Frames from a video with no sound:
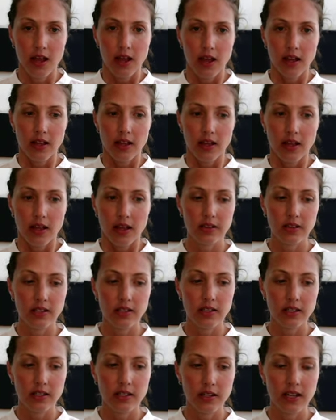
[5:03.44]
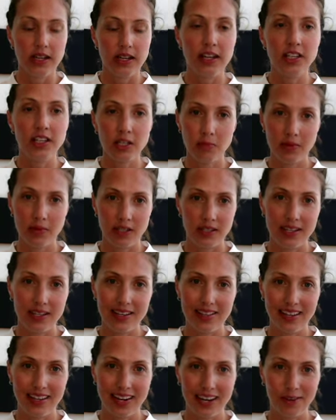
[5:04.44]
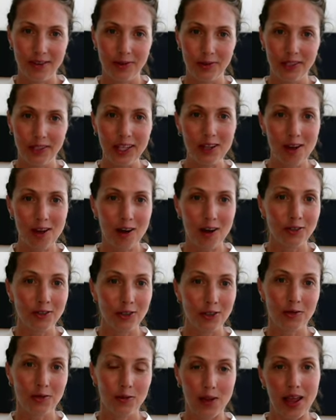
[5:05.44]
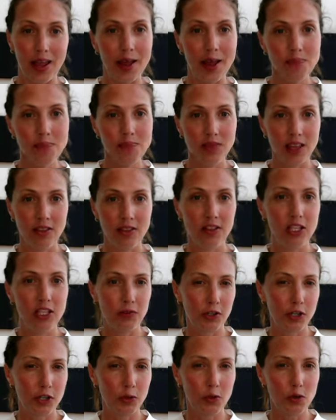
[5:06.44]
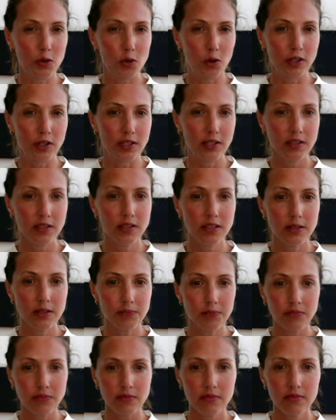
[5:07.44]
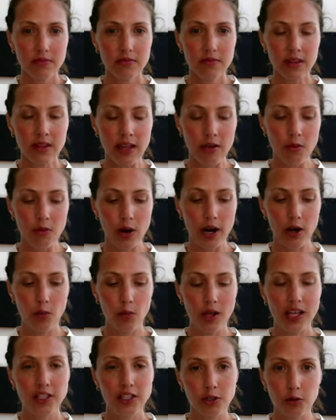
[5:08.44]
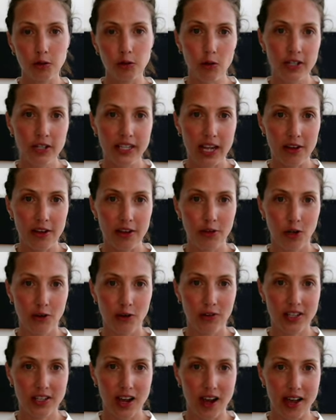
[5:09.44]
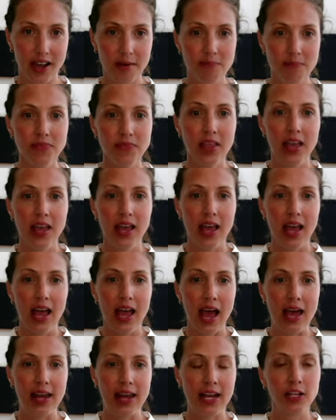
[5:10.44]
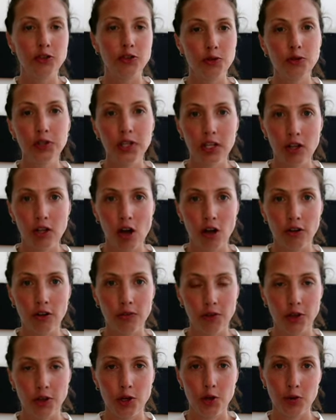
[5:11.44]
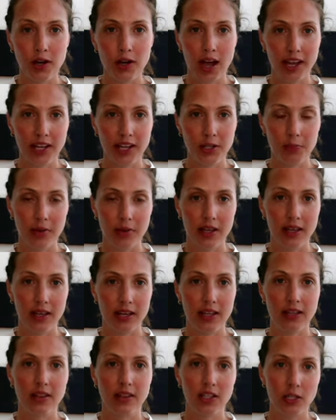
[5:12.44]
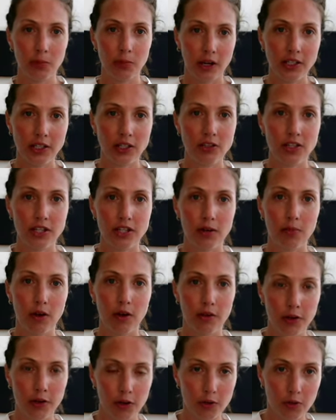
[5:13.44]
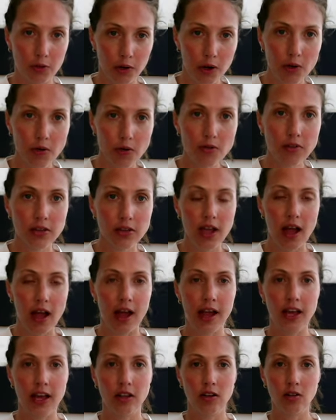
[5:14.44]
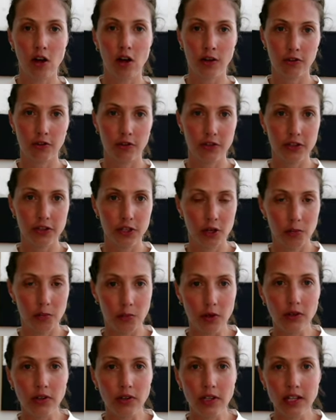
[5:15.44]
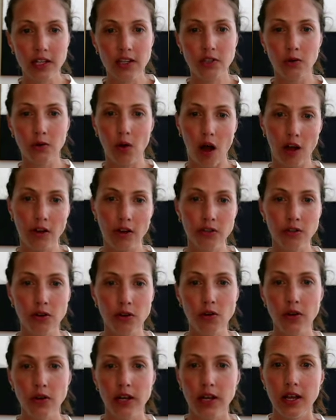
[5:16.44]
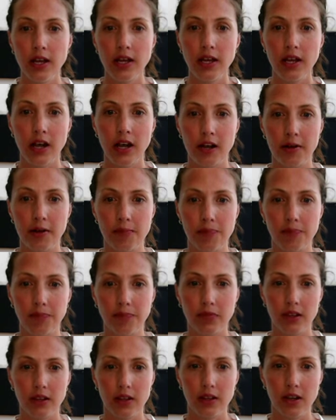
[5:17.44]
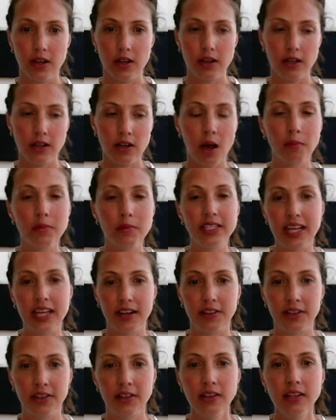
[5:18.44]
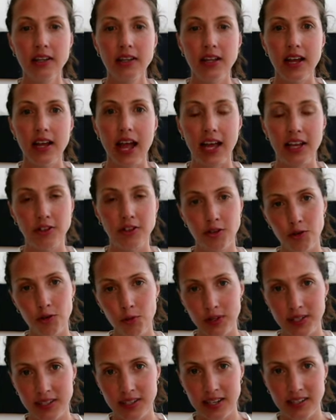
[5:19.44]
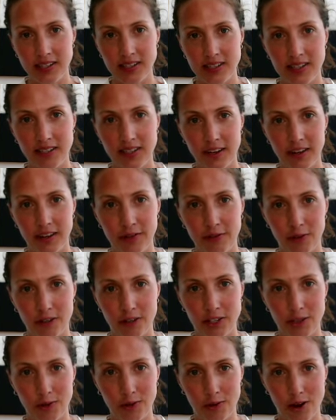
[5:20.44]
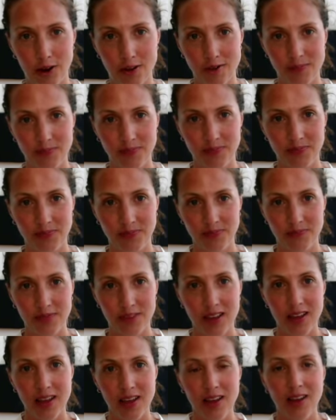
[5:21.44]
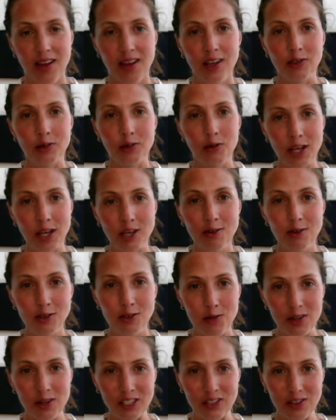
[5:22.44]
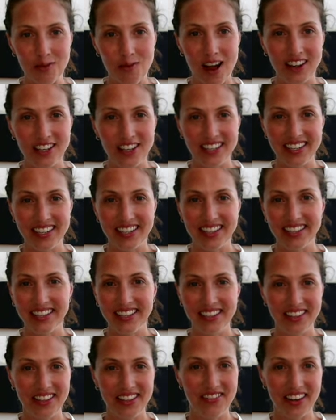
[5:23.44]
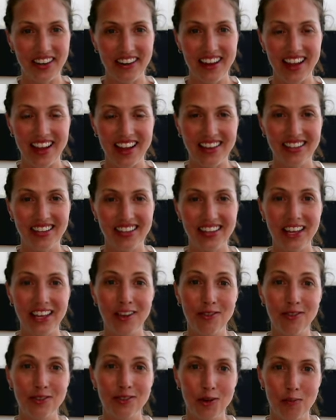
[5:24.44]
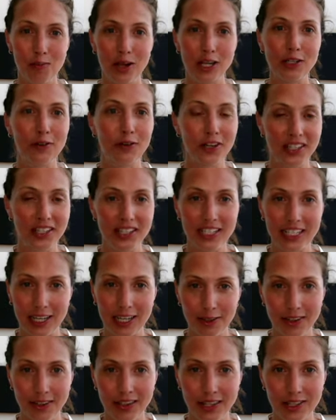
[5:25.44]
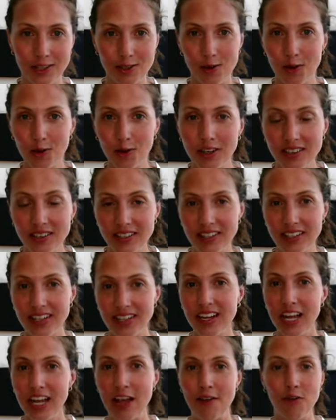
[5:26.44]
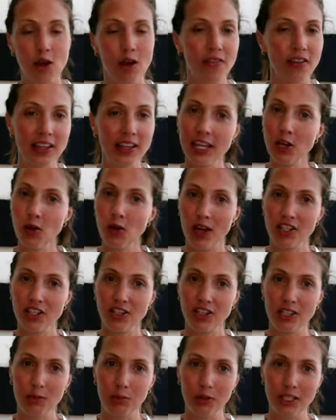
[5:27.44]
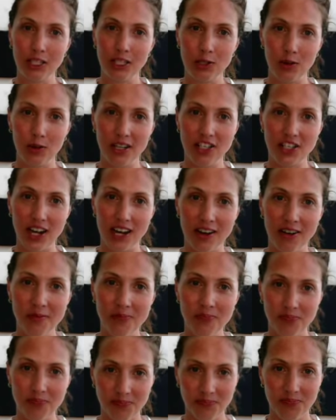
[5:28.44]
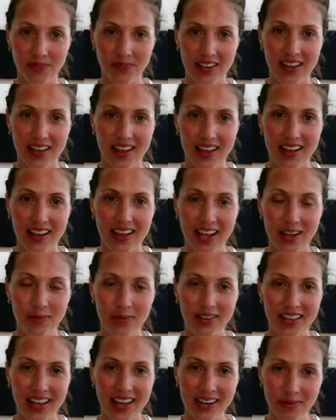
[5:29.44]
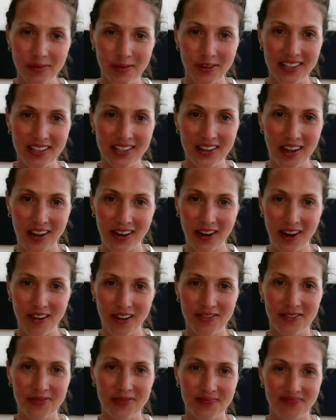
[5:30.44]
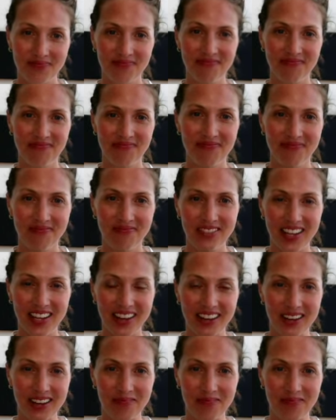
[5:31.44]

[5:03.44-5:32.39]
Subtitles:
There's an intimacy that I really long to create in these virtual courses where we get to grow together over time. And I truly long for you and I to be in this partnership of your growth. I long for this community to also come together and do what's necessary for us to grow. So thank you so much for watching this to the very end. Thank you so much for considering this course. If you have any questions, please reach out. And with that, I'm going to sign off. Sat Nam.